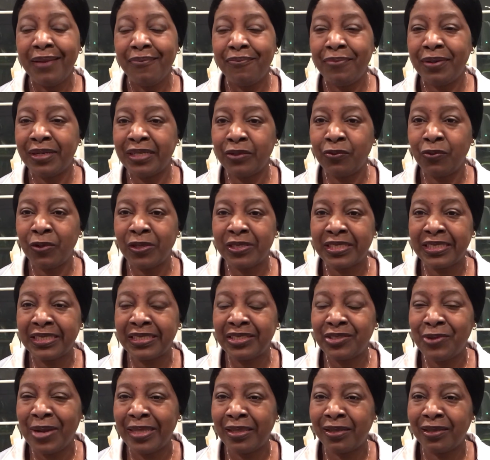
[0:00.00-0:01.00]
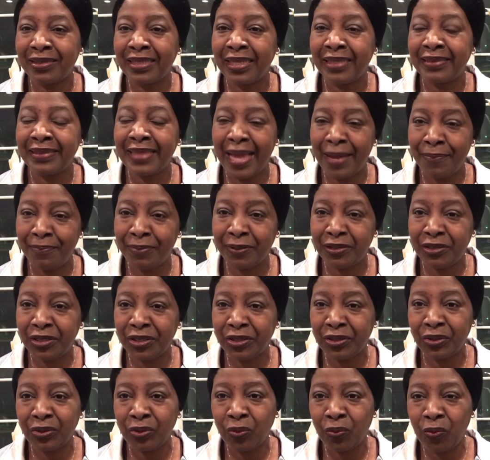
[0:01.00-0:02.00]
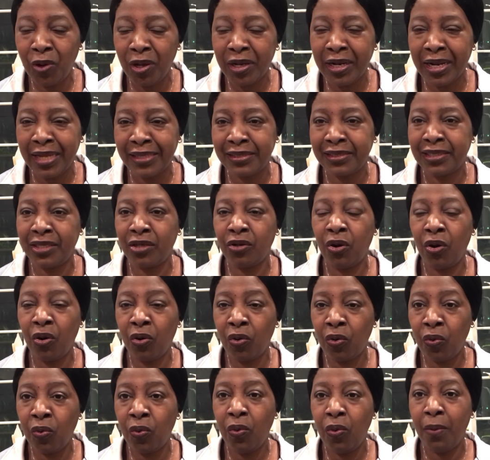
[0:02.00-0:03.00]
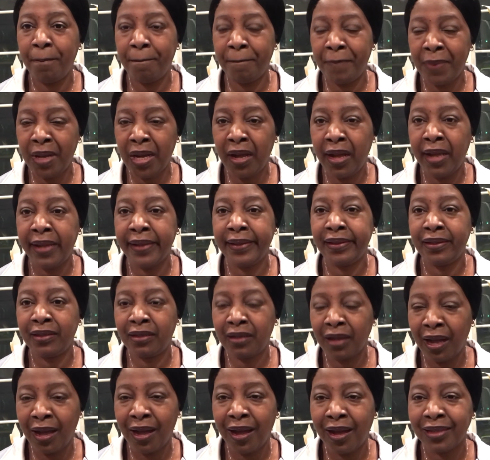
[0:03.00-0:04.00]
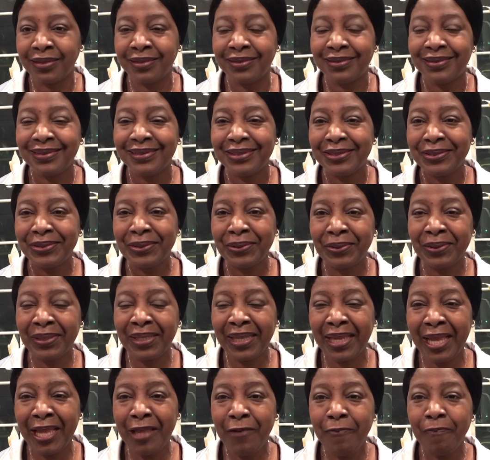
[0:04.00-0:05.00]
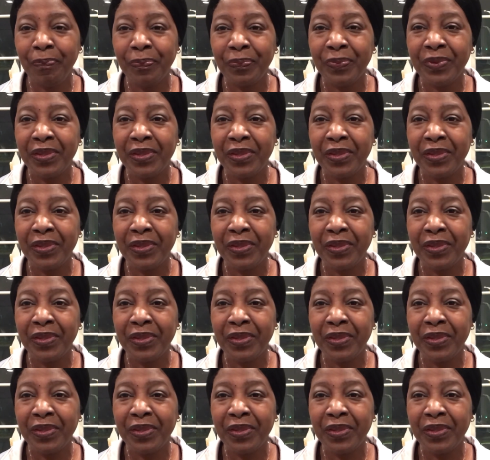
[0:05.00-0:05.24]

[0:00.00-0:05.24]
but it wasn't until I looked at that particular one, I said, oh my God, okay?